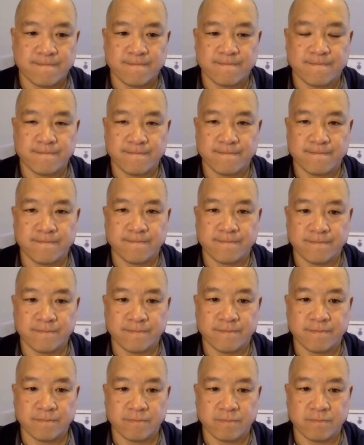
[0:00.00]

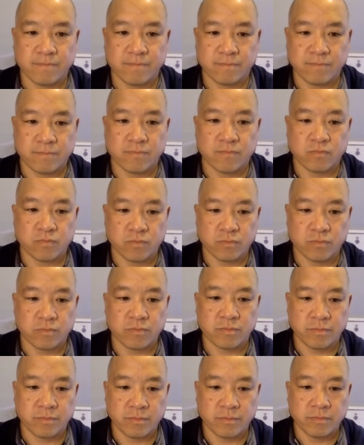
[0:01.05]

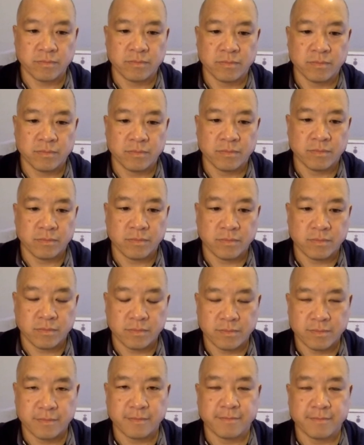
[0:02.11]

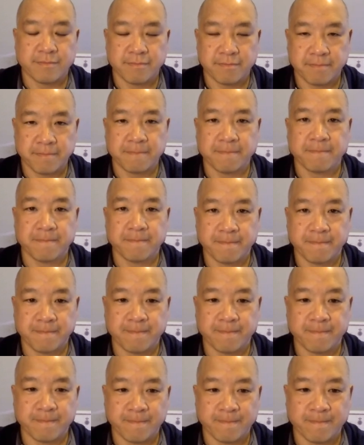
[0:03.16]

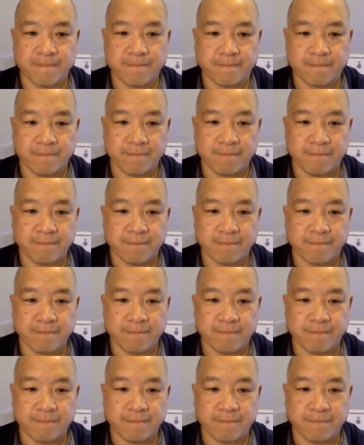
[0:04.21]
No words are spoken by the person on screen.